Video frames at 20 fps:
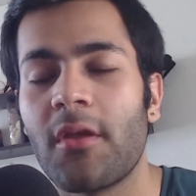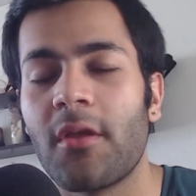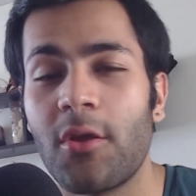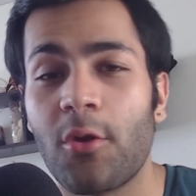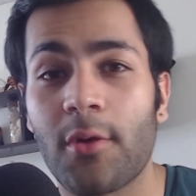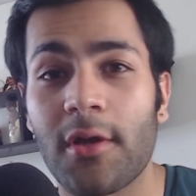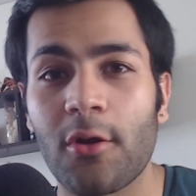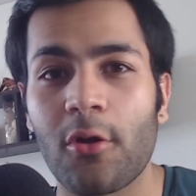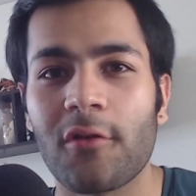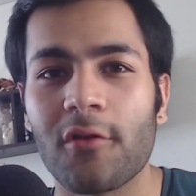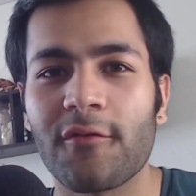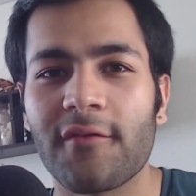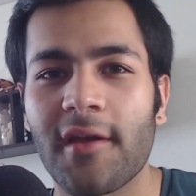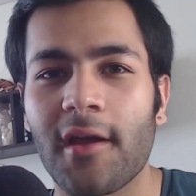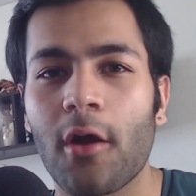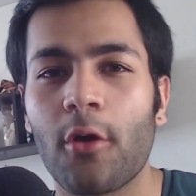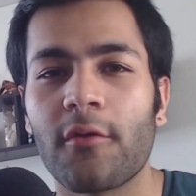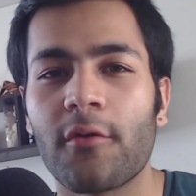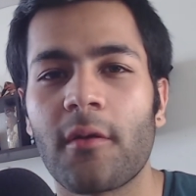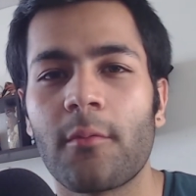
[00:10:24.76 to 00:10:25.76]
You can also
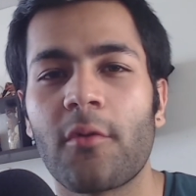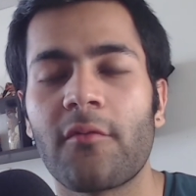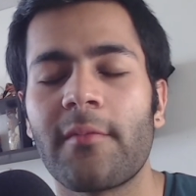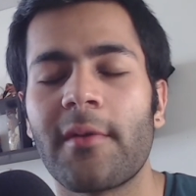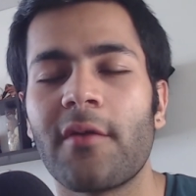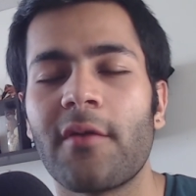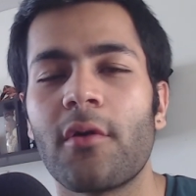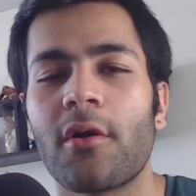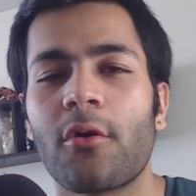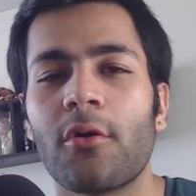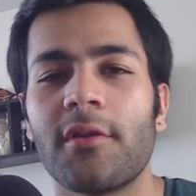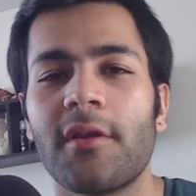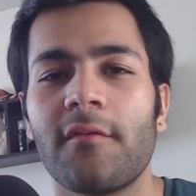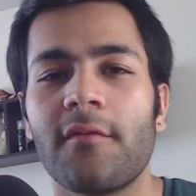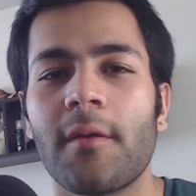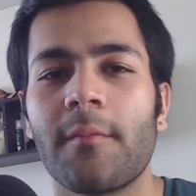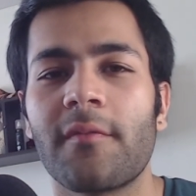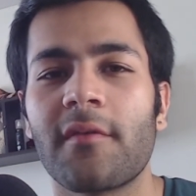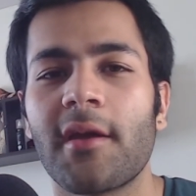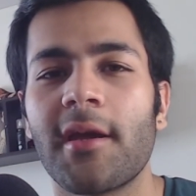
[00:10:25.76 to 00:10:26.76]
check out some of my work on the
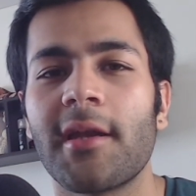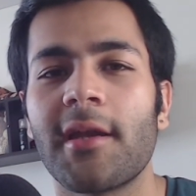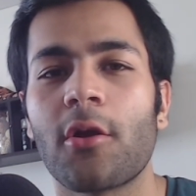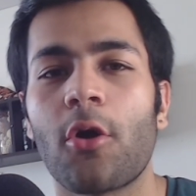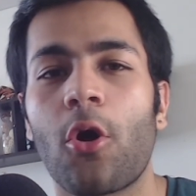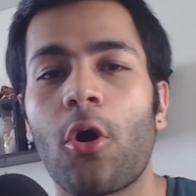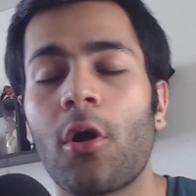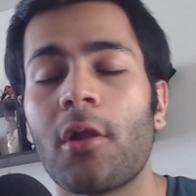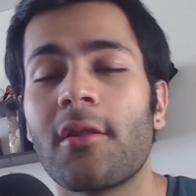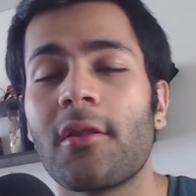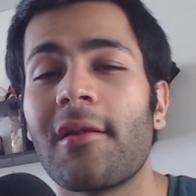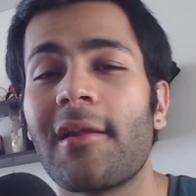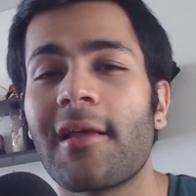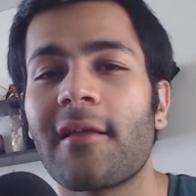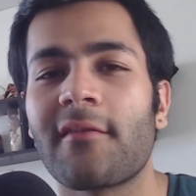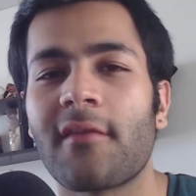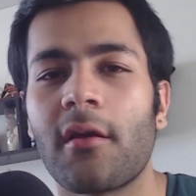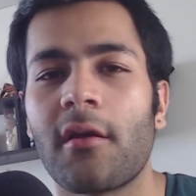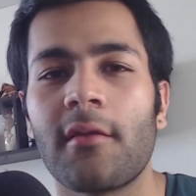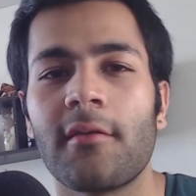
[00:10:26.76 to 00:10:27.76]
website. All the
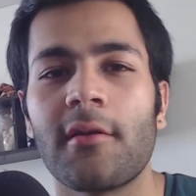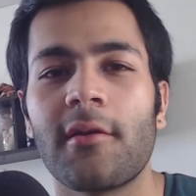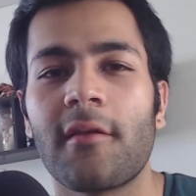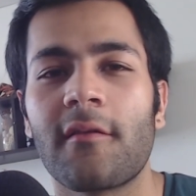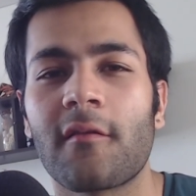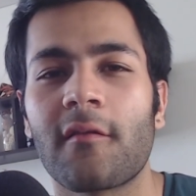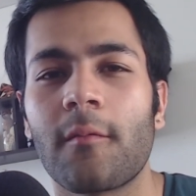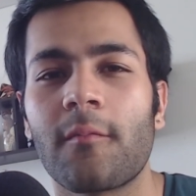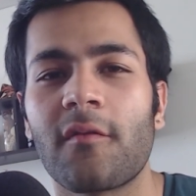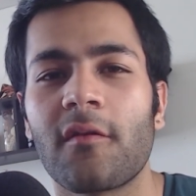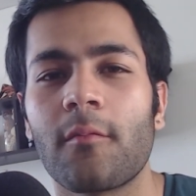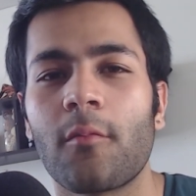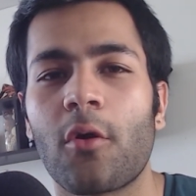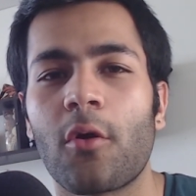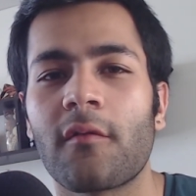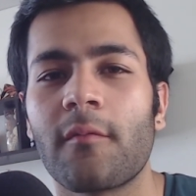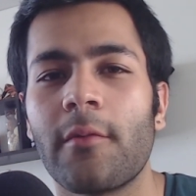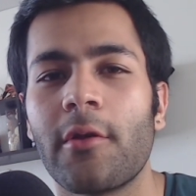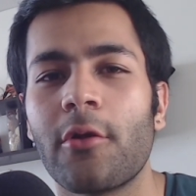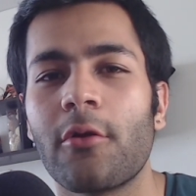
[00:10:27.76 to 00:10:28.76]
links are in the description
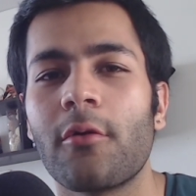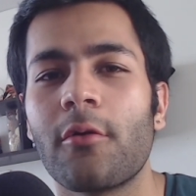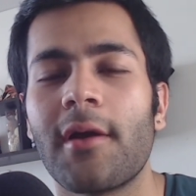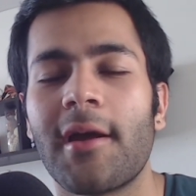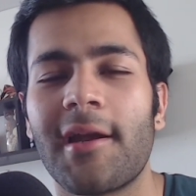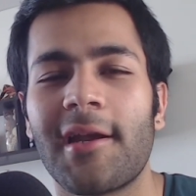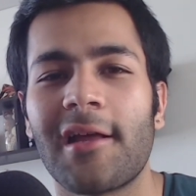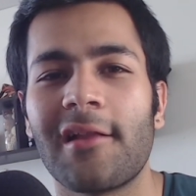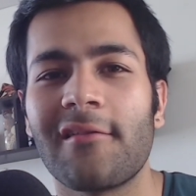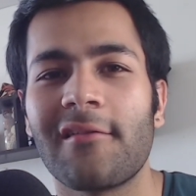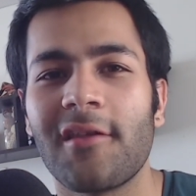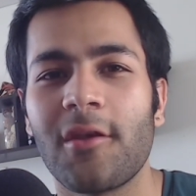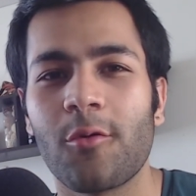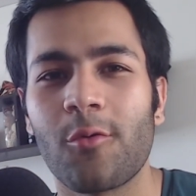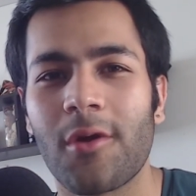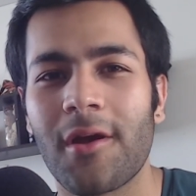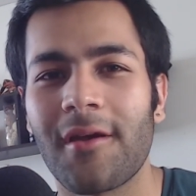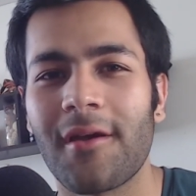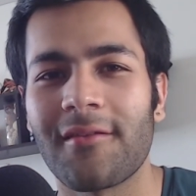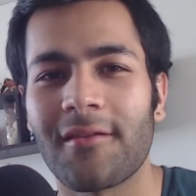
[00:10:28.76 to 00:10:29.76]
box below and I'll see
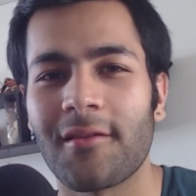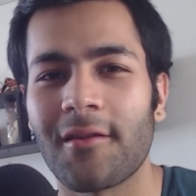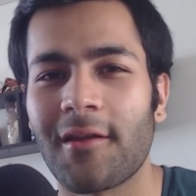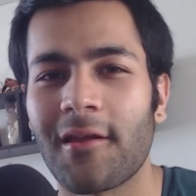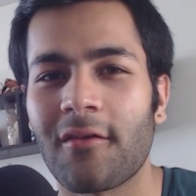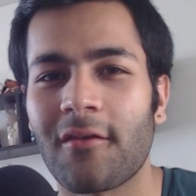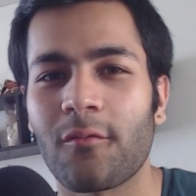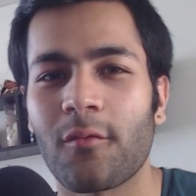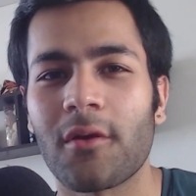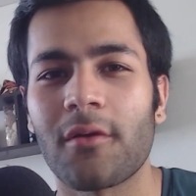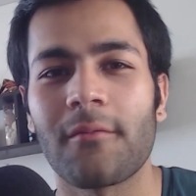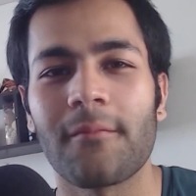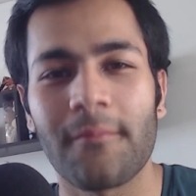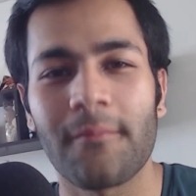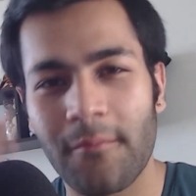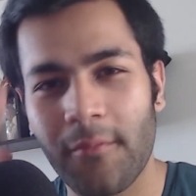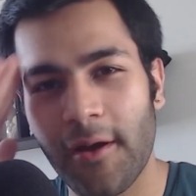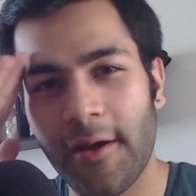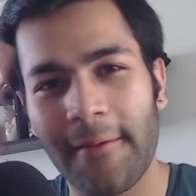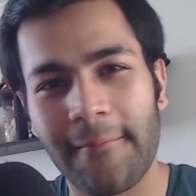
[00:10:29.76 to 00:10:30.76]
you guys in the next one.
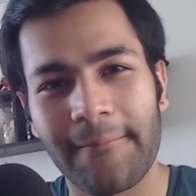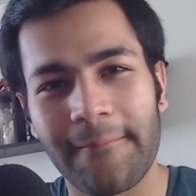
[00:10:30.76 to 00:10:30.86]
Bye.